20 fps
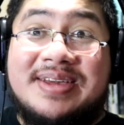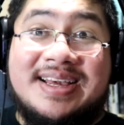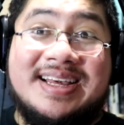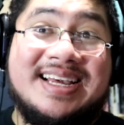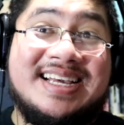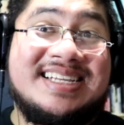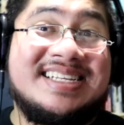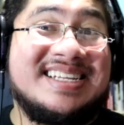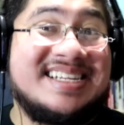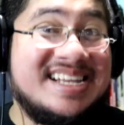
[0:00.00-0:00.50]

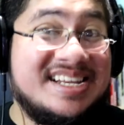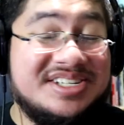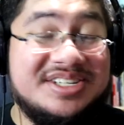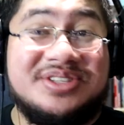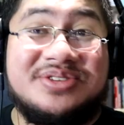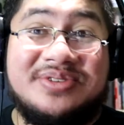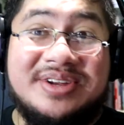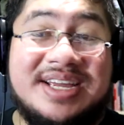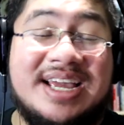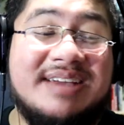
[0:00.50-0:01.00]

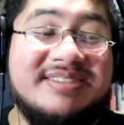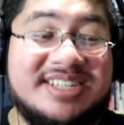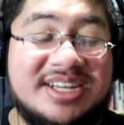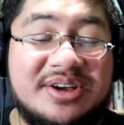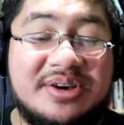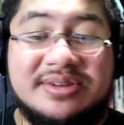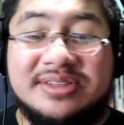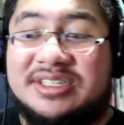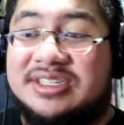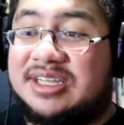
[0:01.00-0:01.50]
PlayStation 3 games I
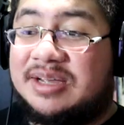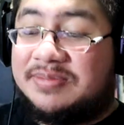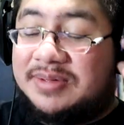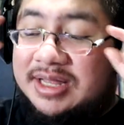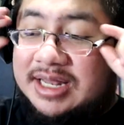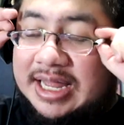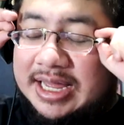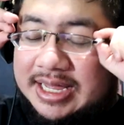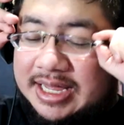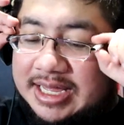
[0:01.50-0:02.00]
owned. Some
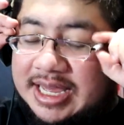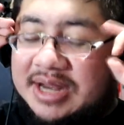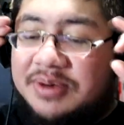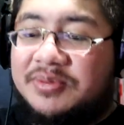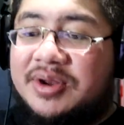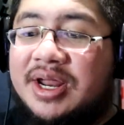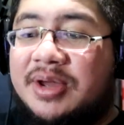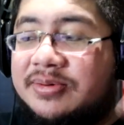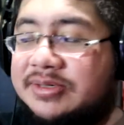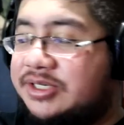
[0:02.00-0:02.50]
like again,
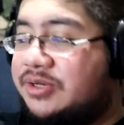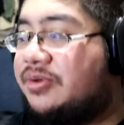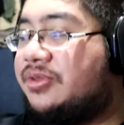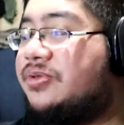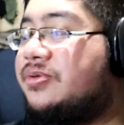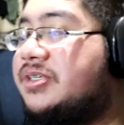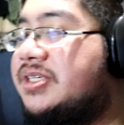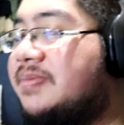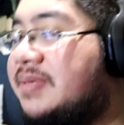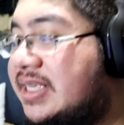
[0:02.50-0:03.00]
when I was going
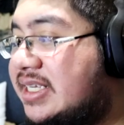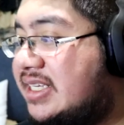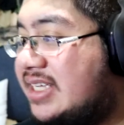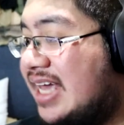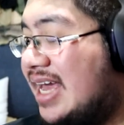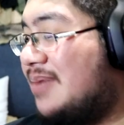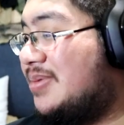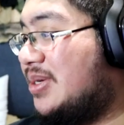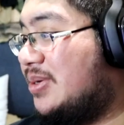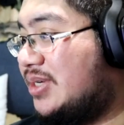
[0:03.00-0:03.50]
through some of these
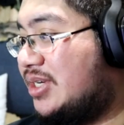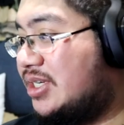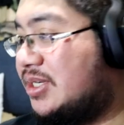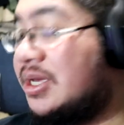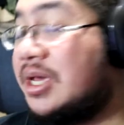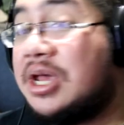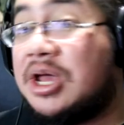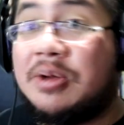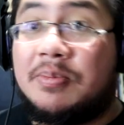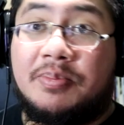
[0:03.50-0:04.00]
games, it
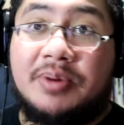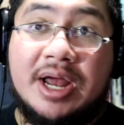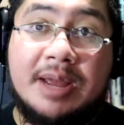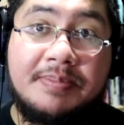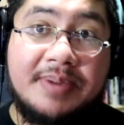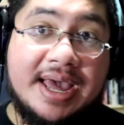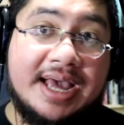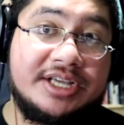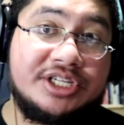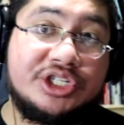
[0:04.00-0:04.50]
just
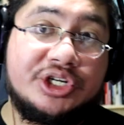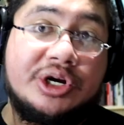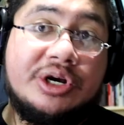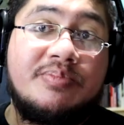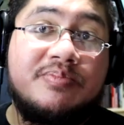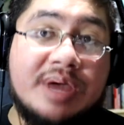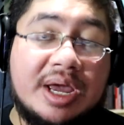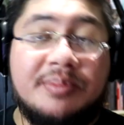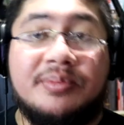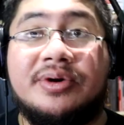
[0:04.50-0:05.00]
brought back
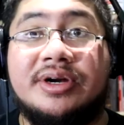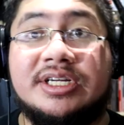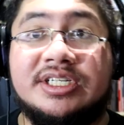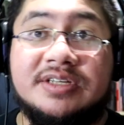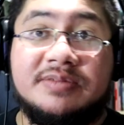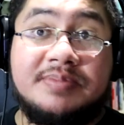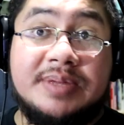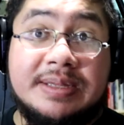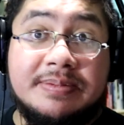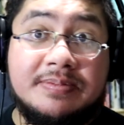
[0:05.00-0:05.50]
certain
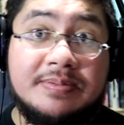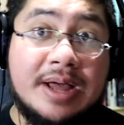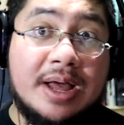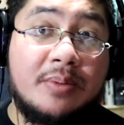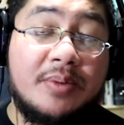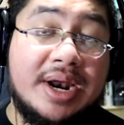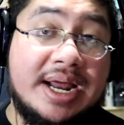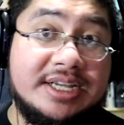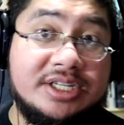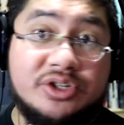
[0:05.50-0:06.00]
memories of me uh,
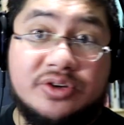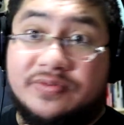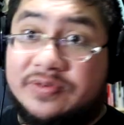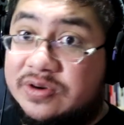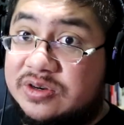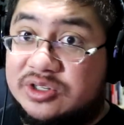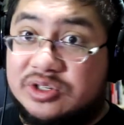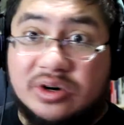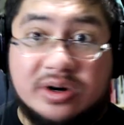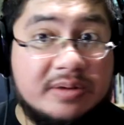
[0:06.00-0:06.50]
when I
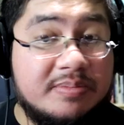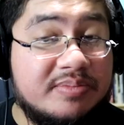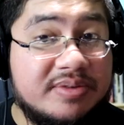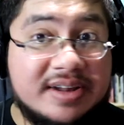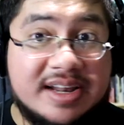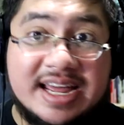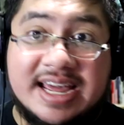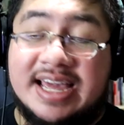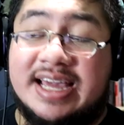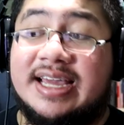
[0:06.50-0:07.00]
first started
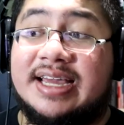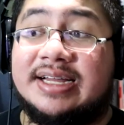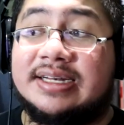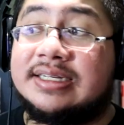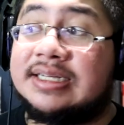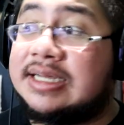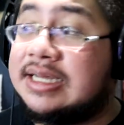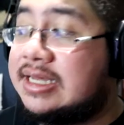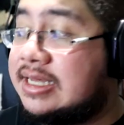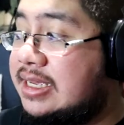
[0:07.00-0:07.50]
playing
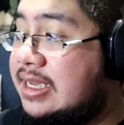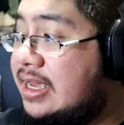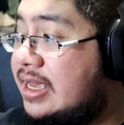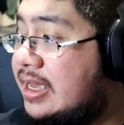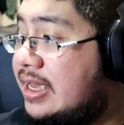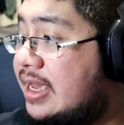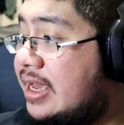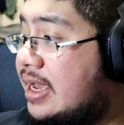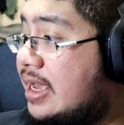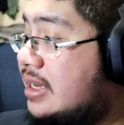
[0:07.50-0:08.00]
it.
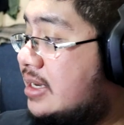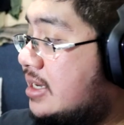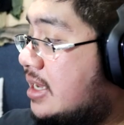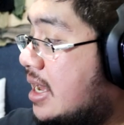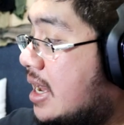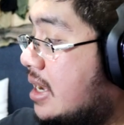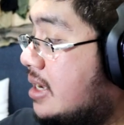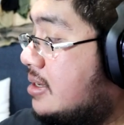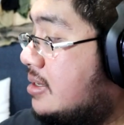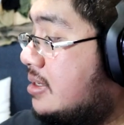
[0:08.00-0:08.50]
And
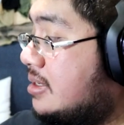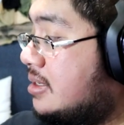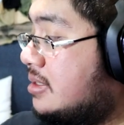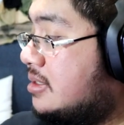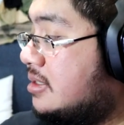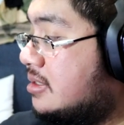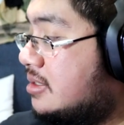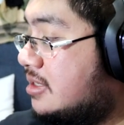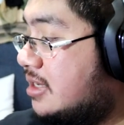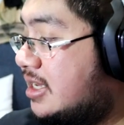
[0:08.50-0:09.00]
I, it
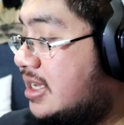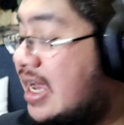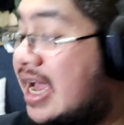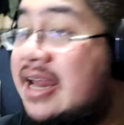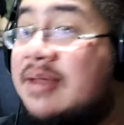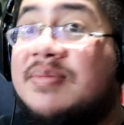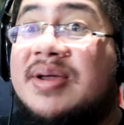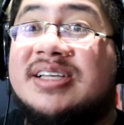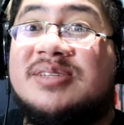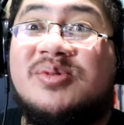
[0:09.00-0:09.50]
just, it
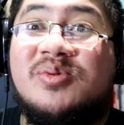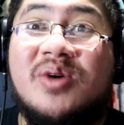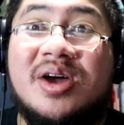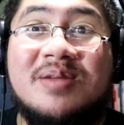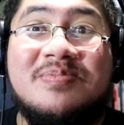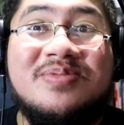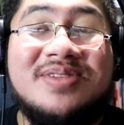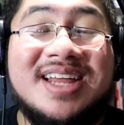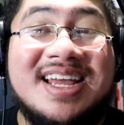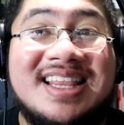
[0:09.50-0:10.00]
kind of makes me
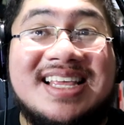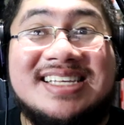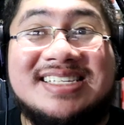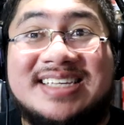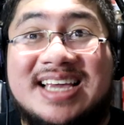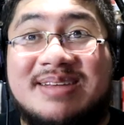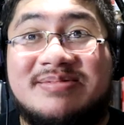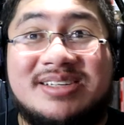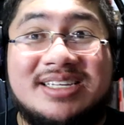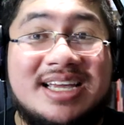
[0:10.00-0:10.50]
want to play these
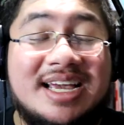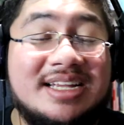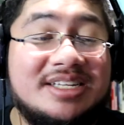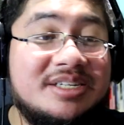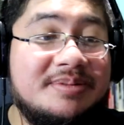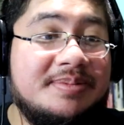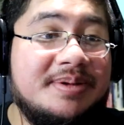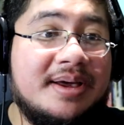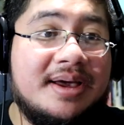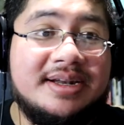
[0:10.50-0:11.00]
games again.
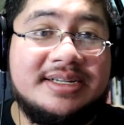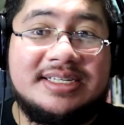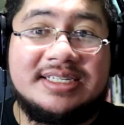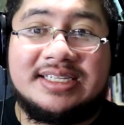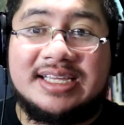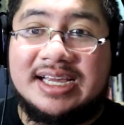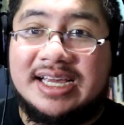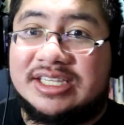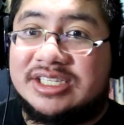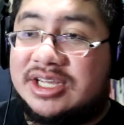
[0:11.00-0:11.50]
To be honest,
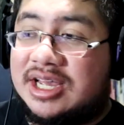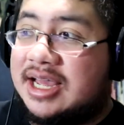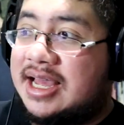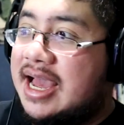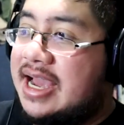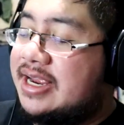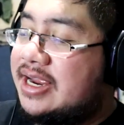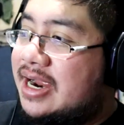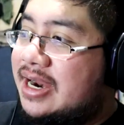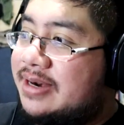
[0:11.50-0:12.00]
it's like it's,
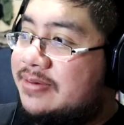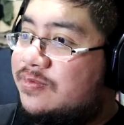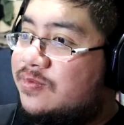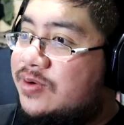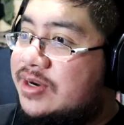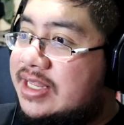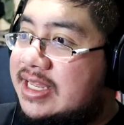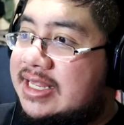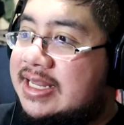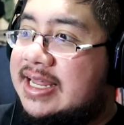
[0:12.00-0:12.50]
I, I
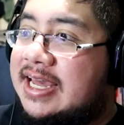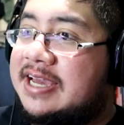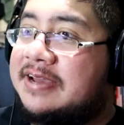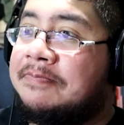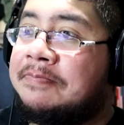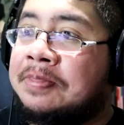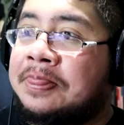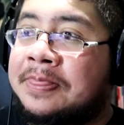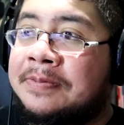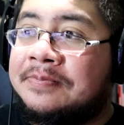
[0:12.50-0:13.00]
really
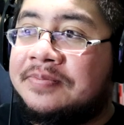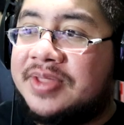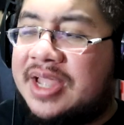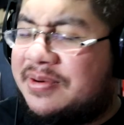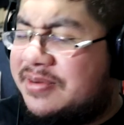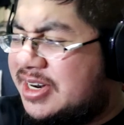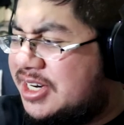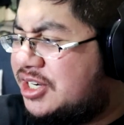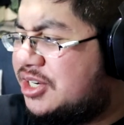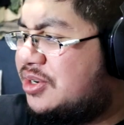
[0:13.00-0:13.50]
like, I
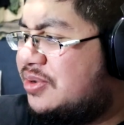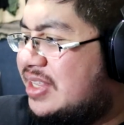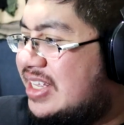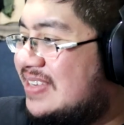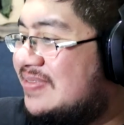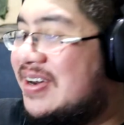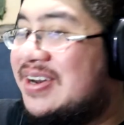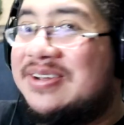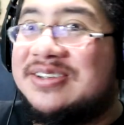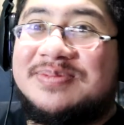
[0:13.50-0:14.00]
really should do
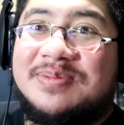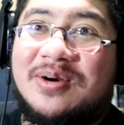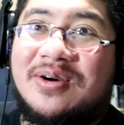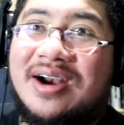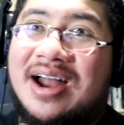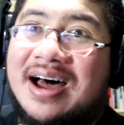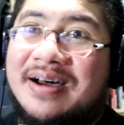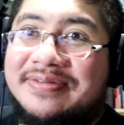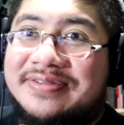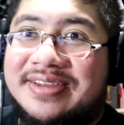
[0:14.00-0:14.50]
these videos
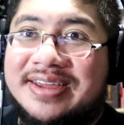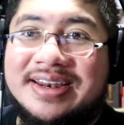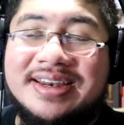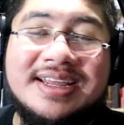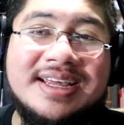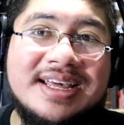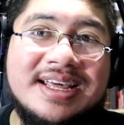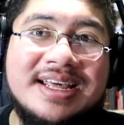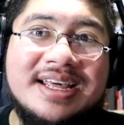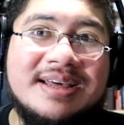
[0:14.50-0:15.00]
more often.
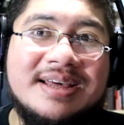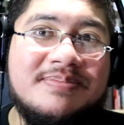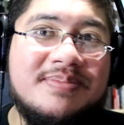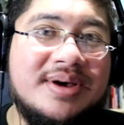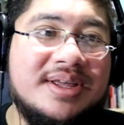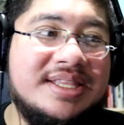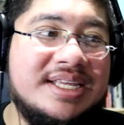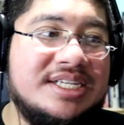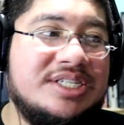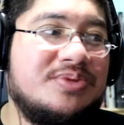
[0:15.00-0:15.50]

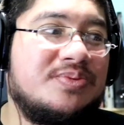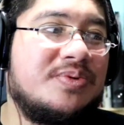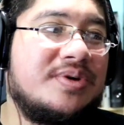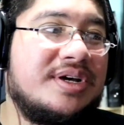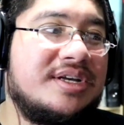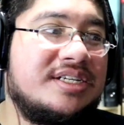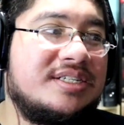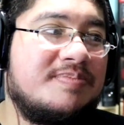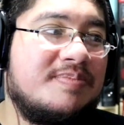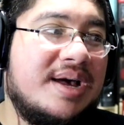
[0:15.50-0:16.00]
But this
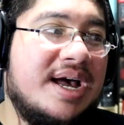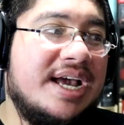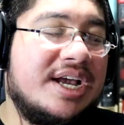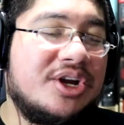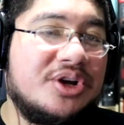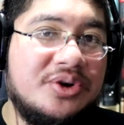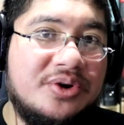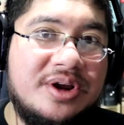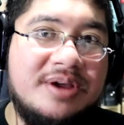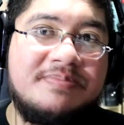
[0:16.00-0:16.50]
was my
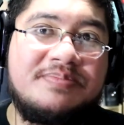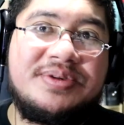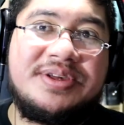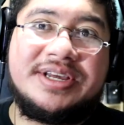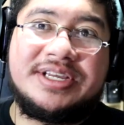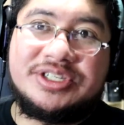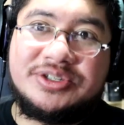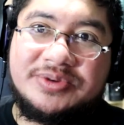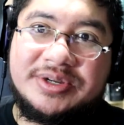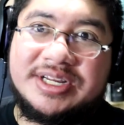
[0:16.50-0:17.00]
current
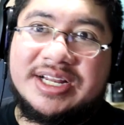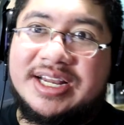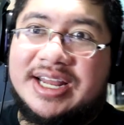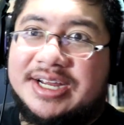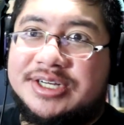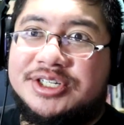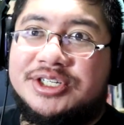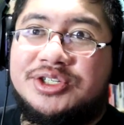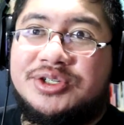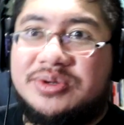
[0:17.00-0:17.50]
PS3
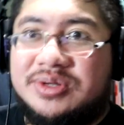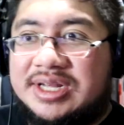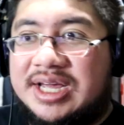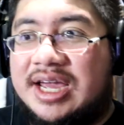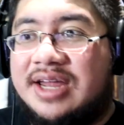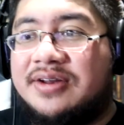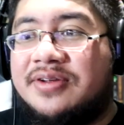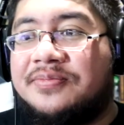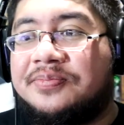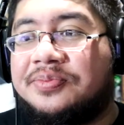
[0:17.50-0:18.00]
collection to
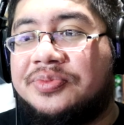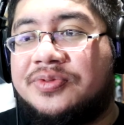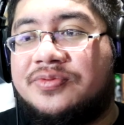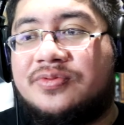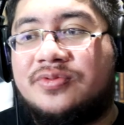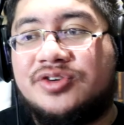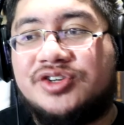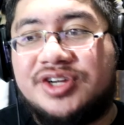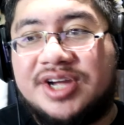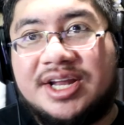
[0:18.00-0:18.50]
date
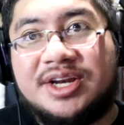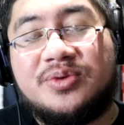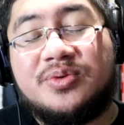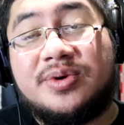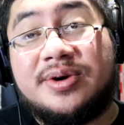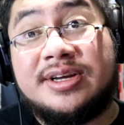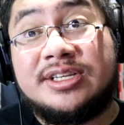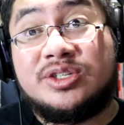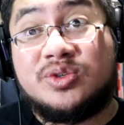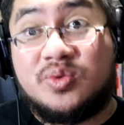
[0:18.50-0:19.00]
for
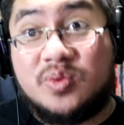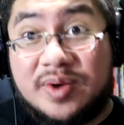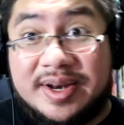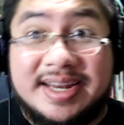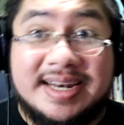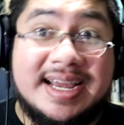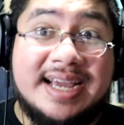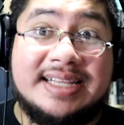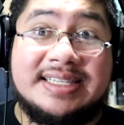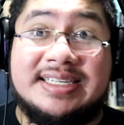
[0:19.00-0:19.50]
January
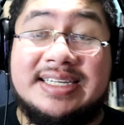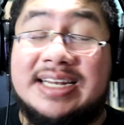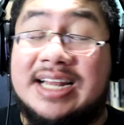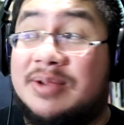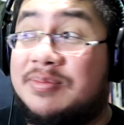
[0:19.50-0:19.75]
2019.